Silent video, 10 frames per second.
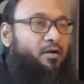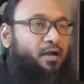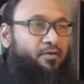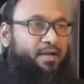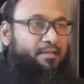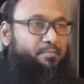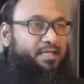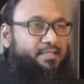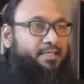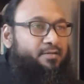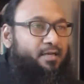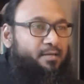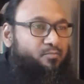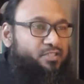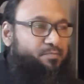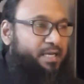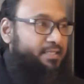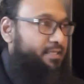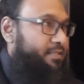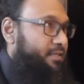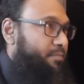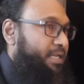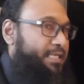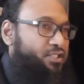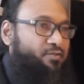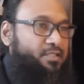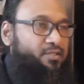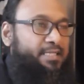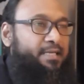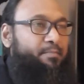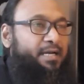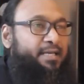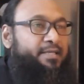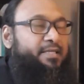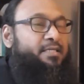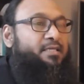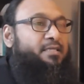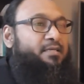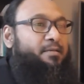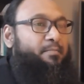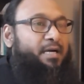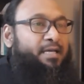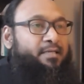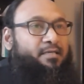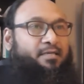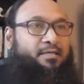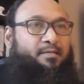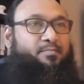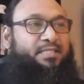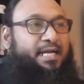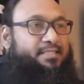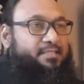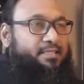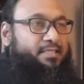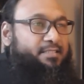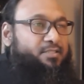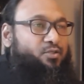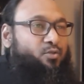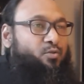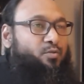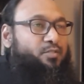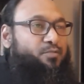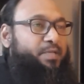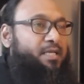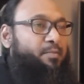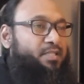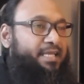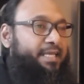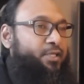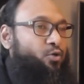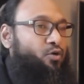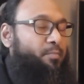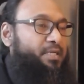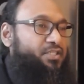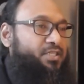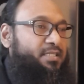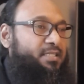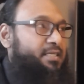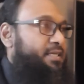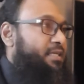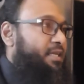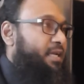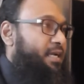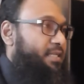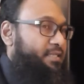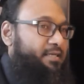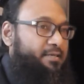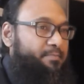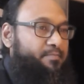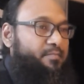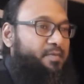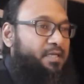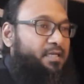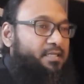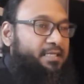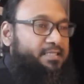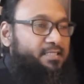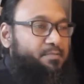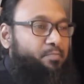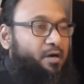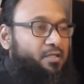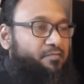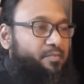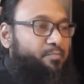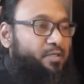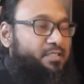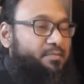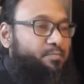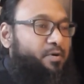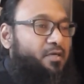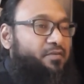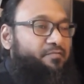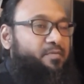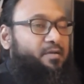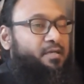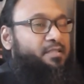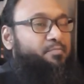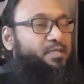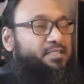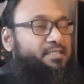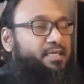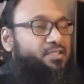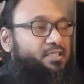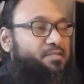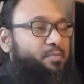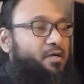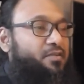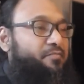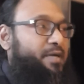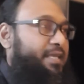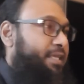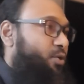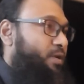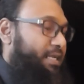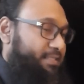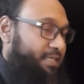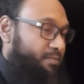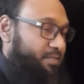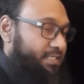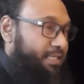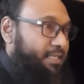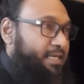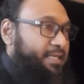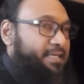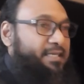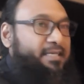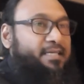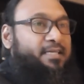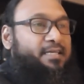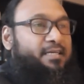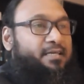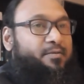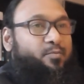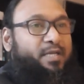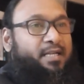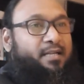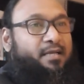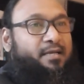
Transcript: all right. My dear respected lecturer, today my task is to speak about the EU Commission, and this is as part of the presentation as part of my EU exams, and I will